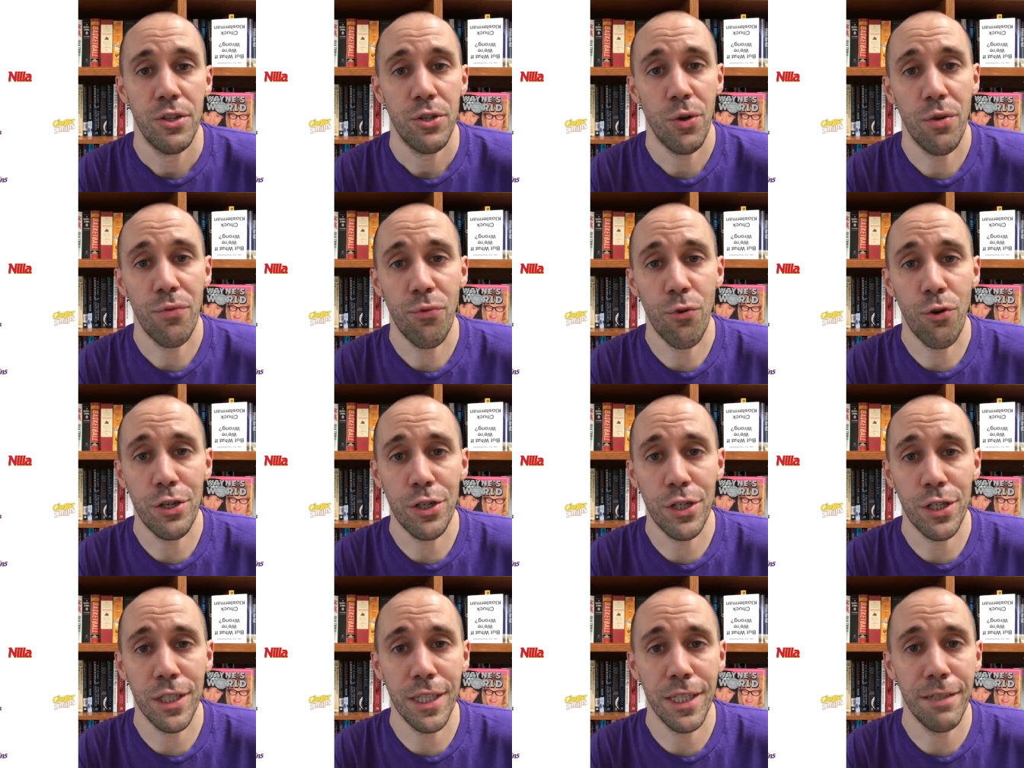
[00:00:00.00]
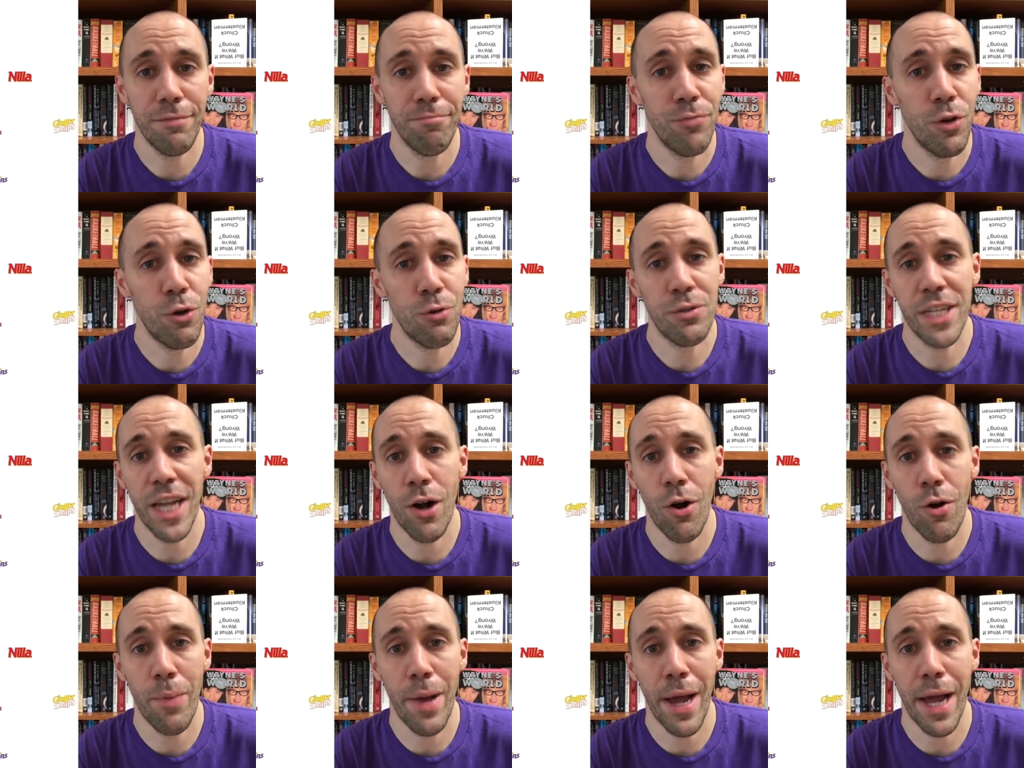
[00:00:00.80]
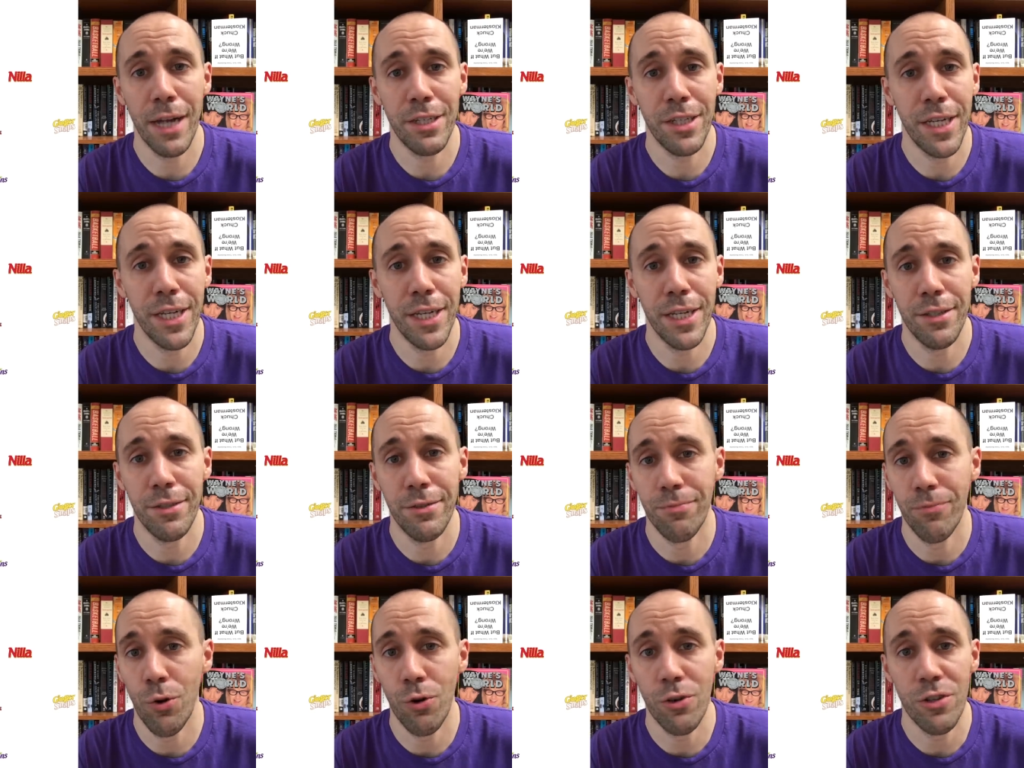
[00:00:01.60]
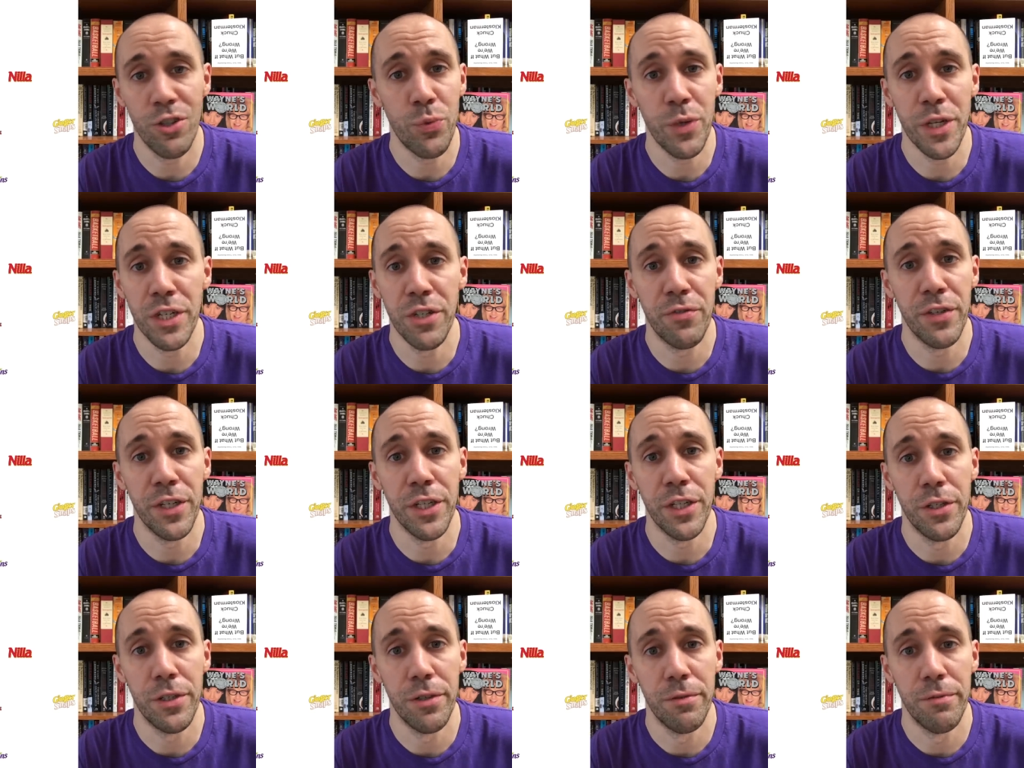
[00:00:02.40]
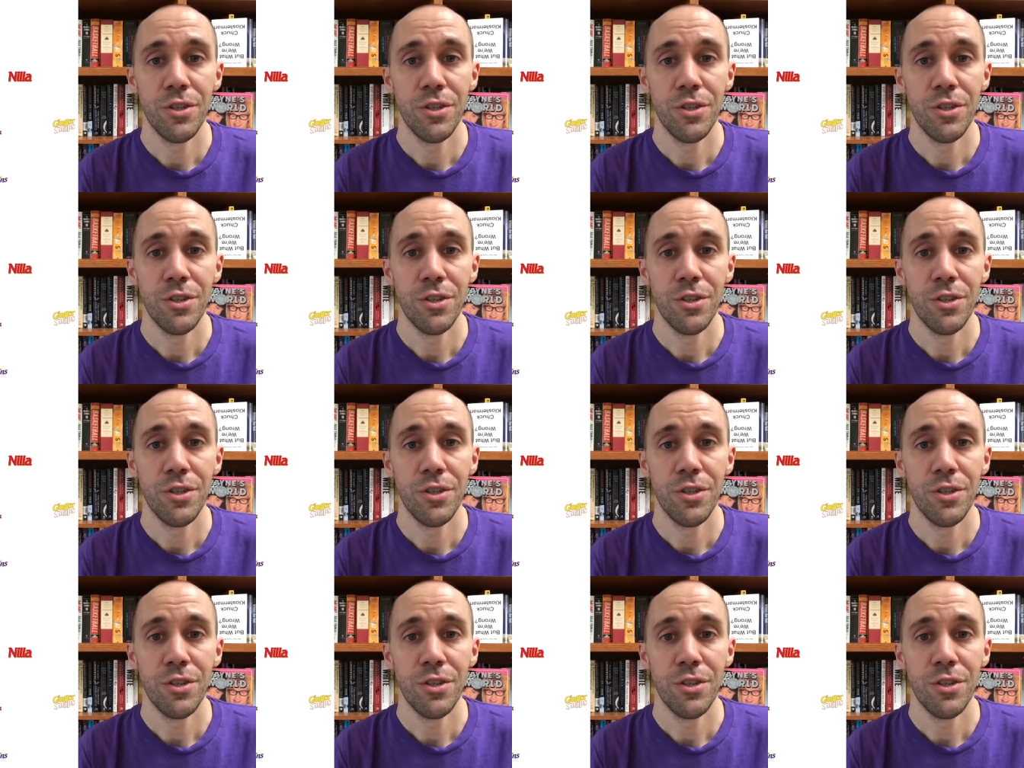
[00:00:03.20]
So unfortunately, no Sour Patch Kids or Swedish Fish.